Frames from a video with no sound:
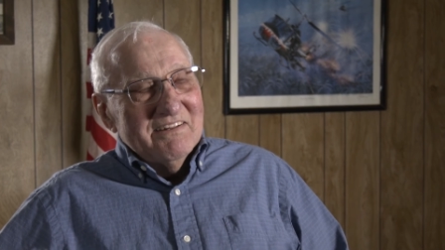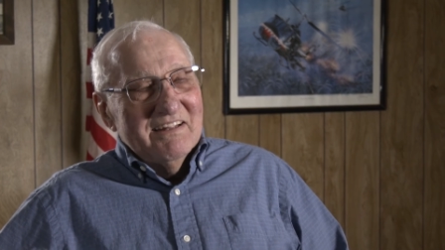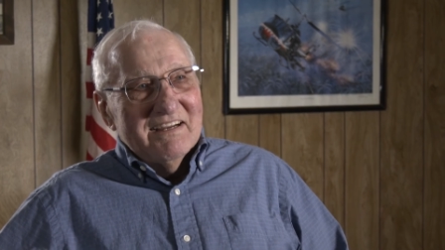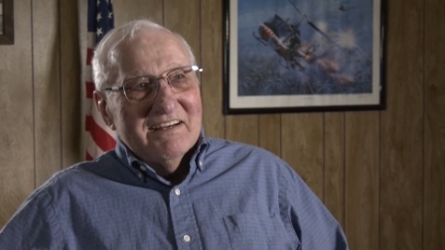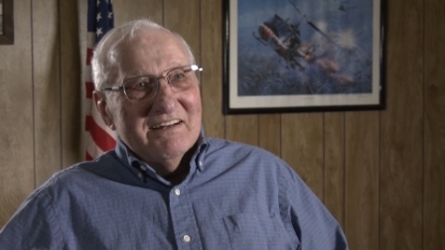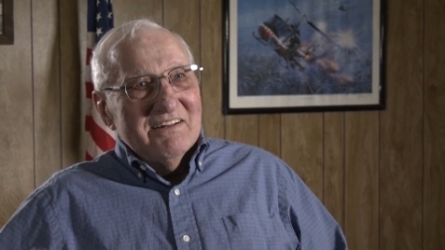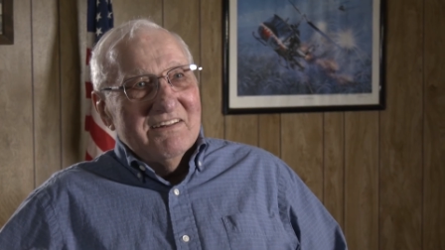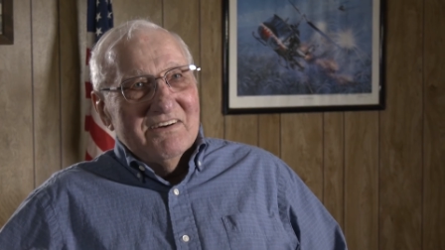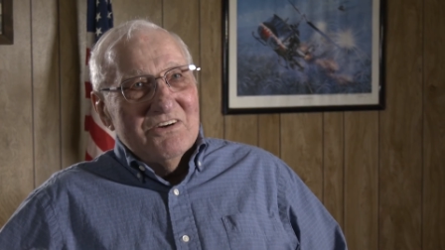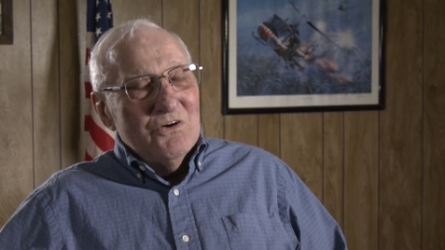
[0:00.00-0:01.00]
They're
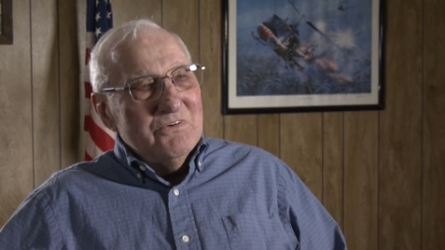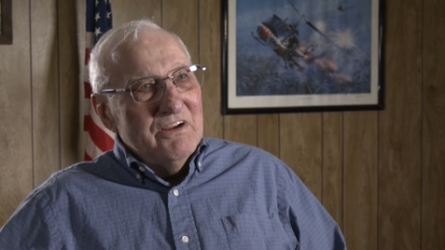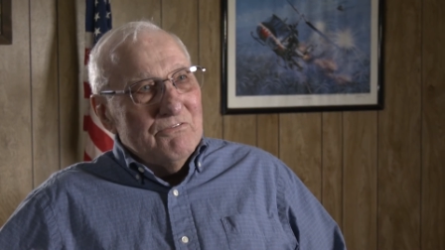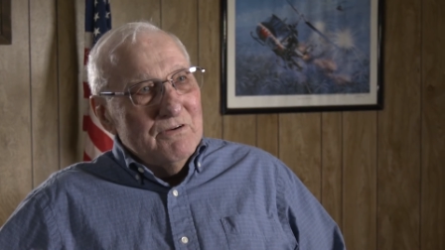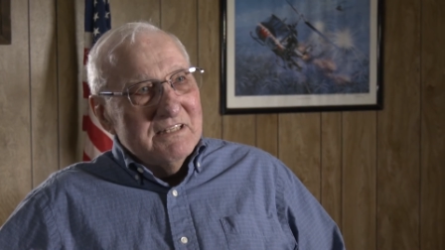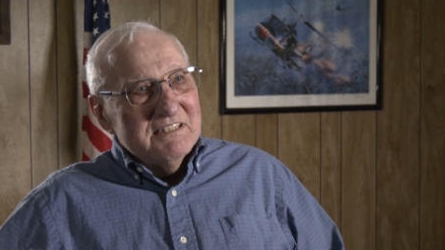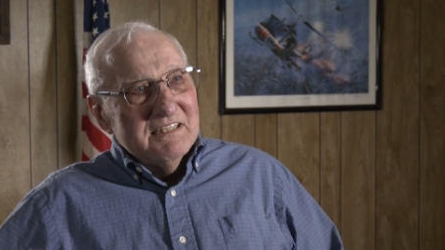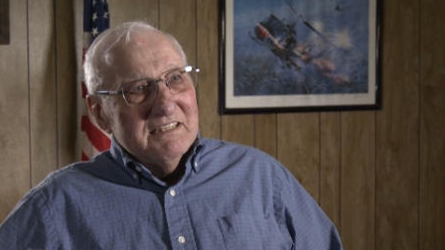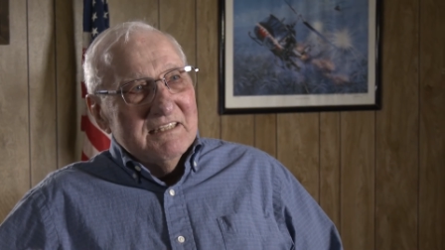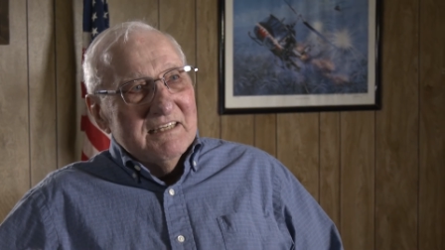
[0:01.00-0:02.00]
no different.
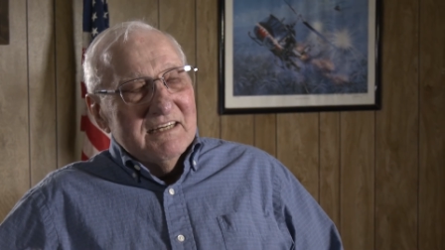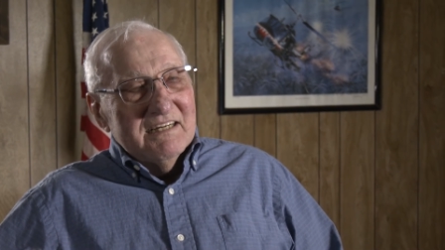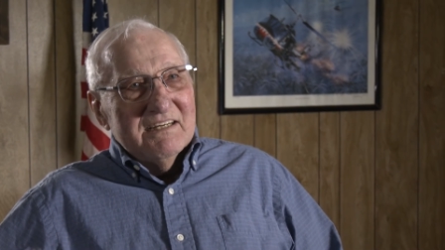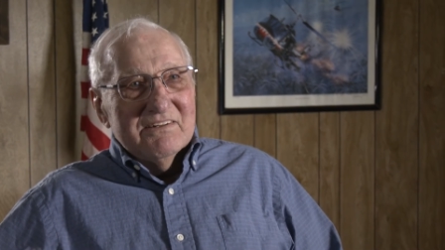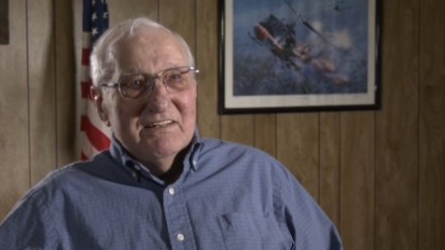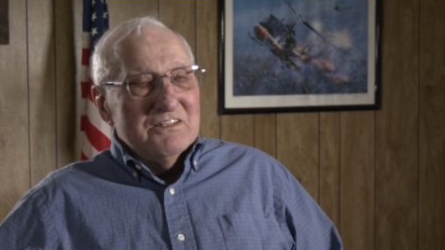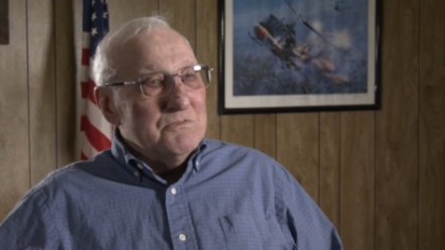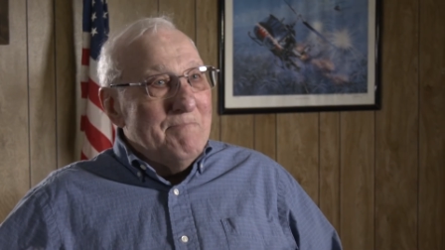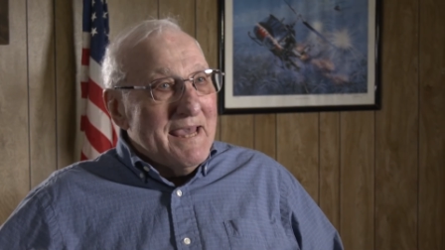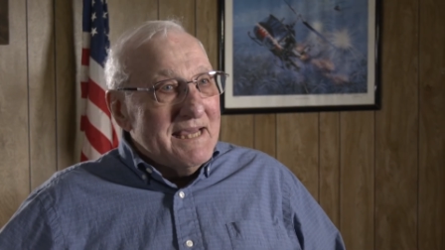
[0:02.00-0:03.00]

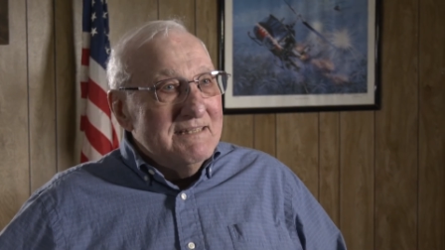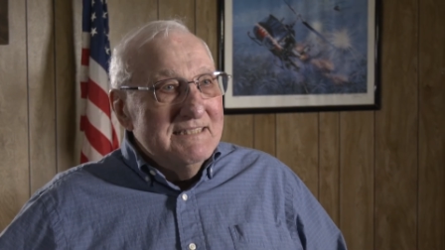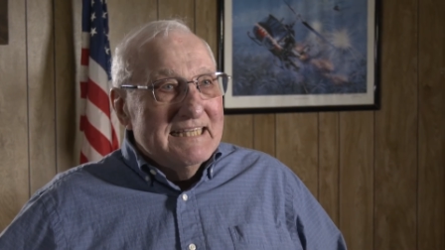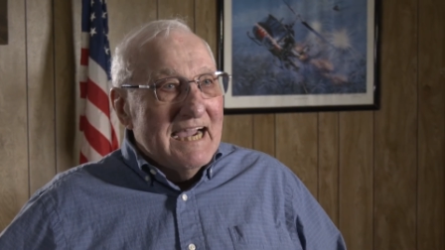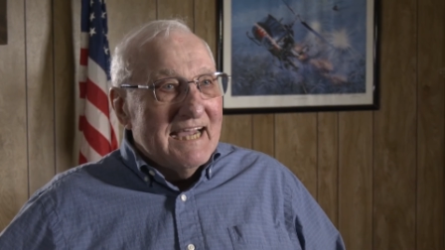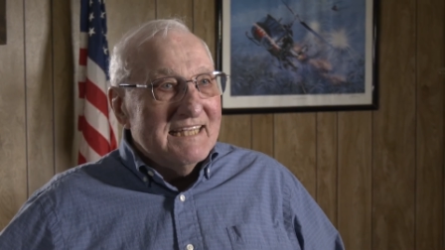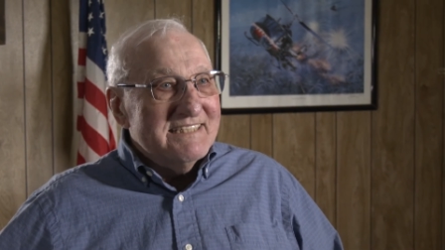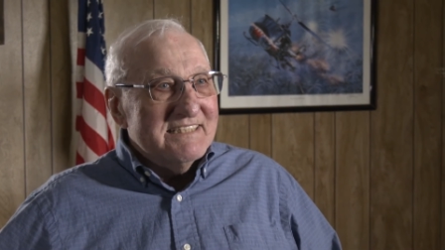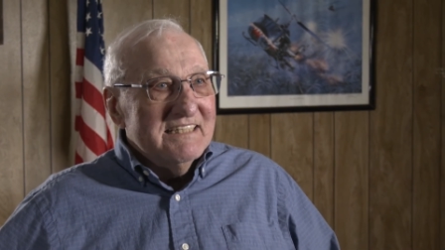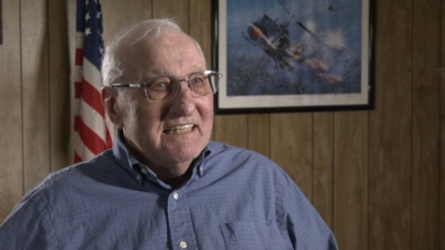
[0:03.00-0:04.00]
There's bad
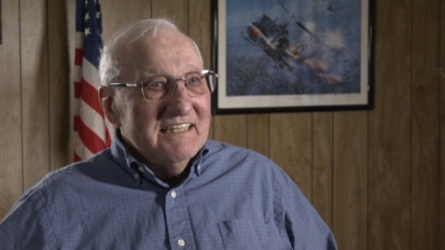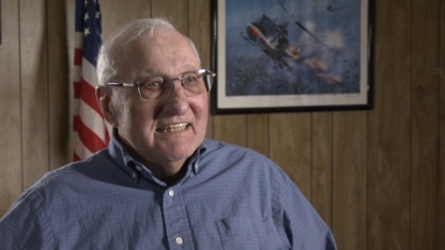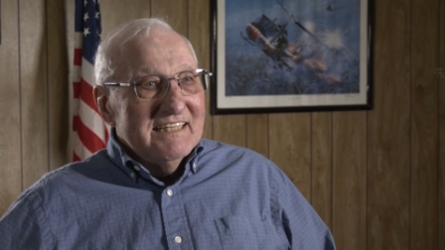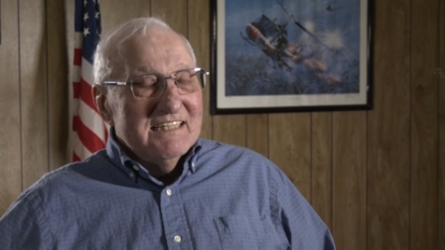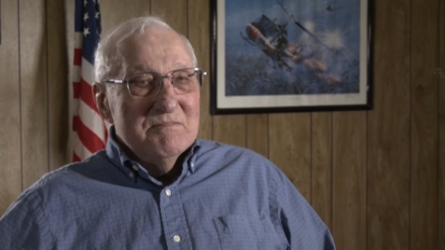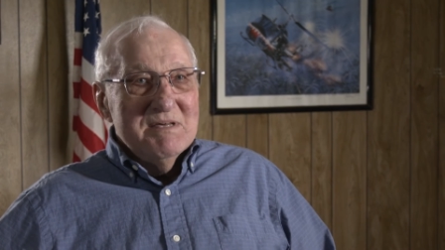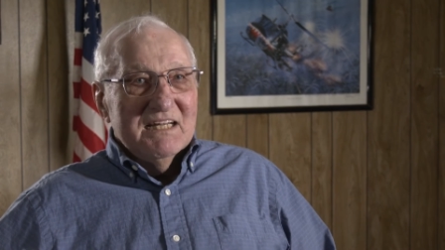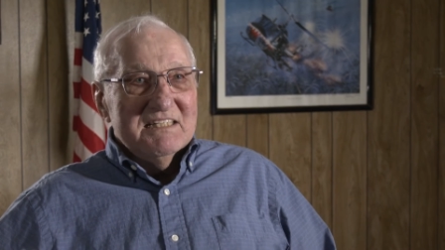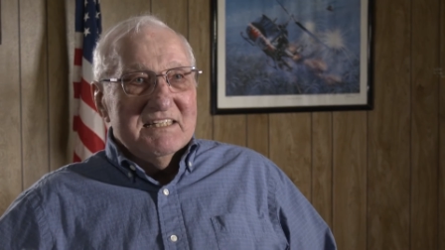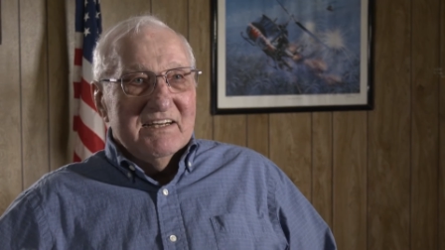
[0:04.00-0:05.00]
guys in the
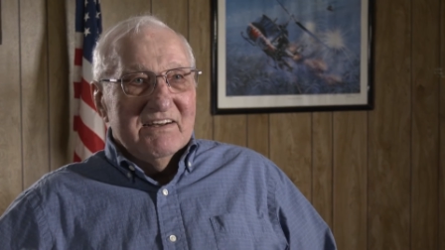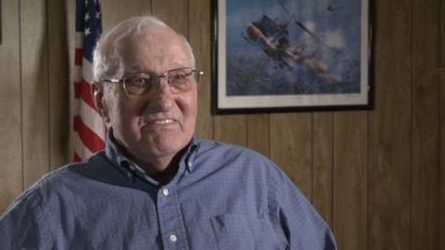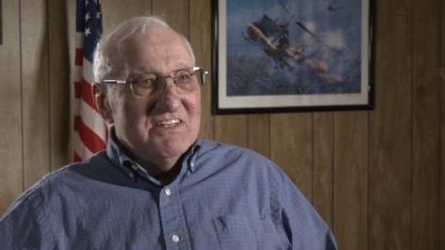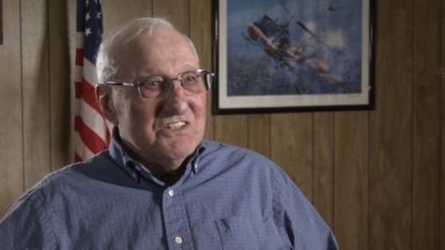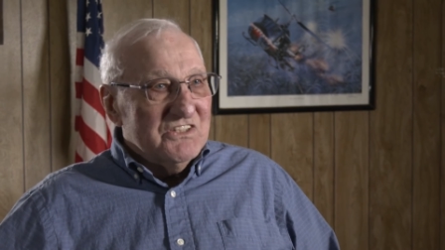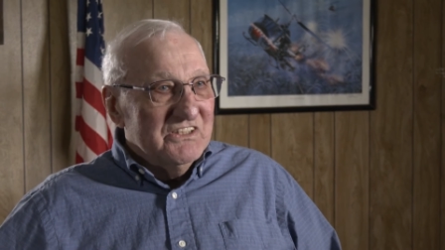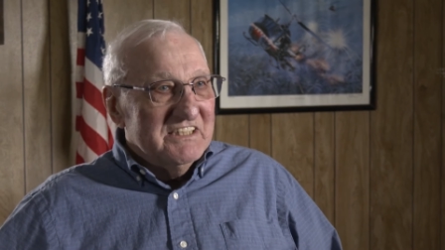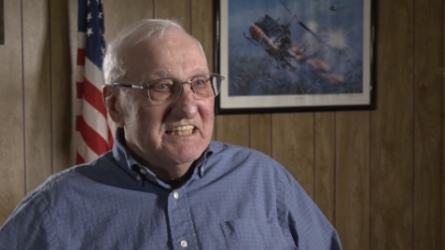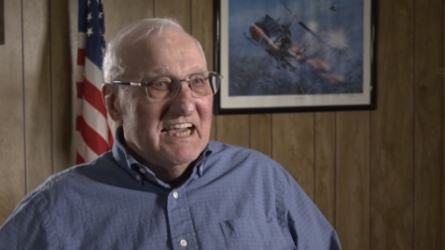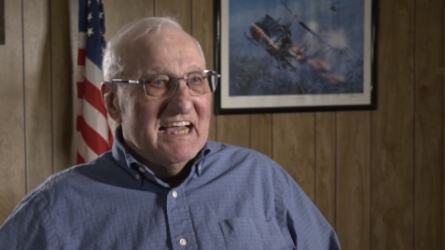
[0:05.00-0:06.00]
military, and there's
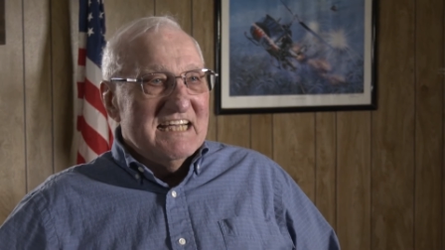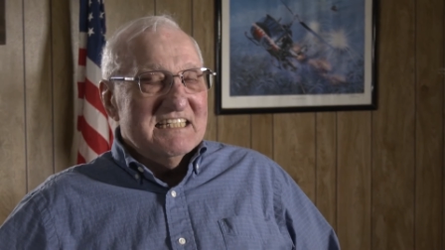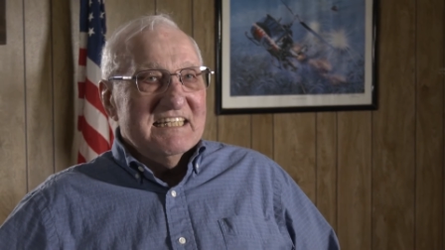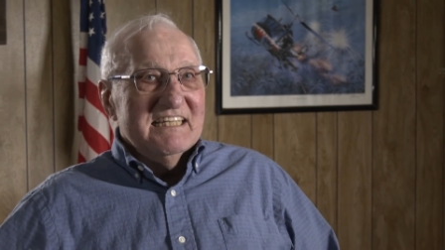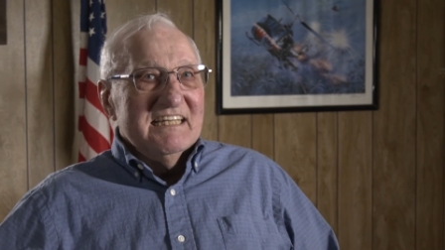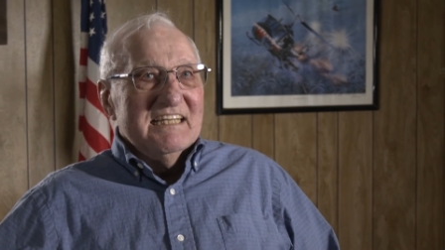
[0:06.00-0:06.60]
good guys,